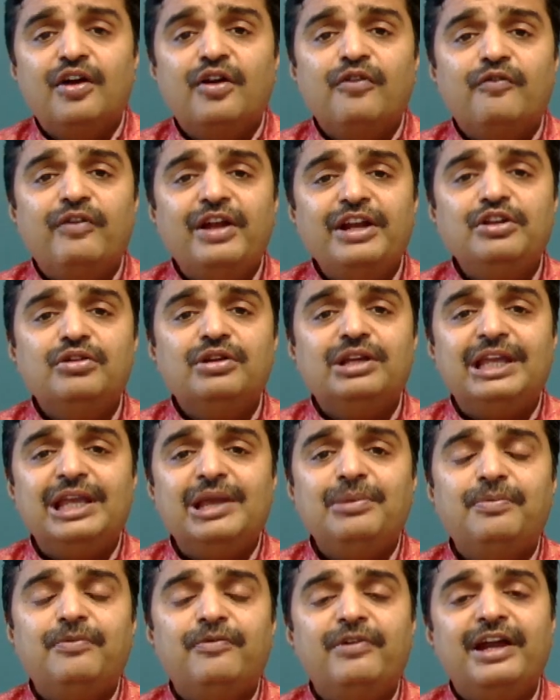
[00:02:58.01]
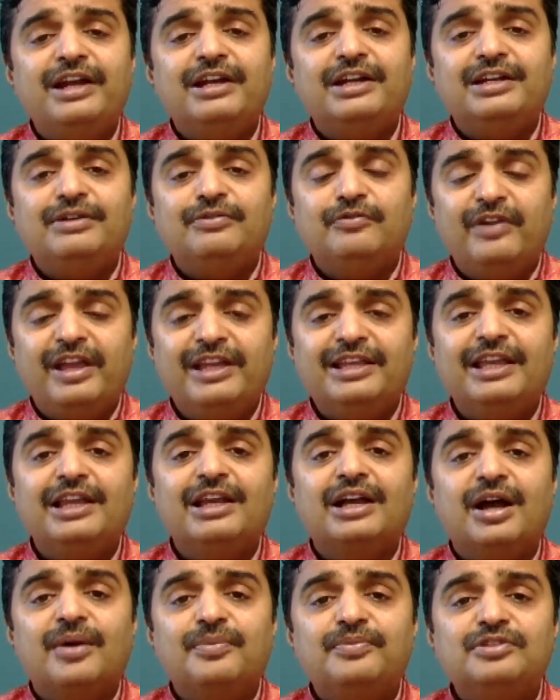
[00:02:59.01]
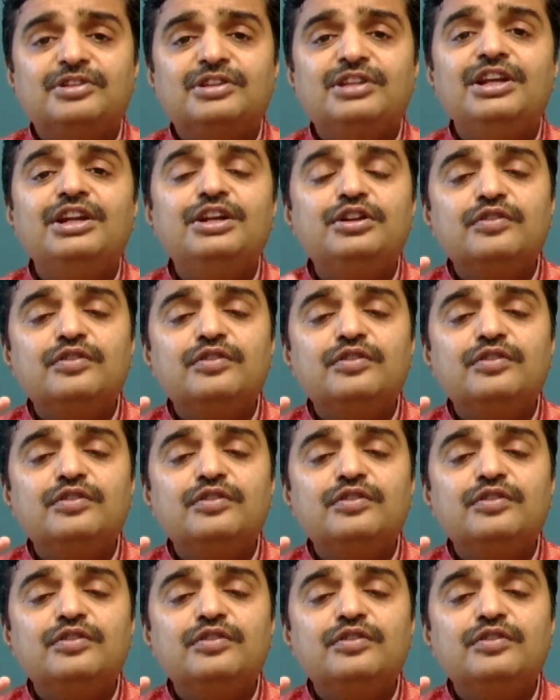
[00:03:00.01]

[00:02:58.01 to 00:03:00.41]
when you keep waking up 3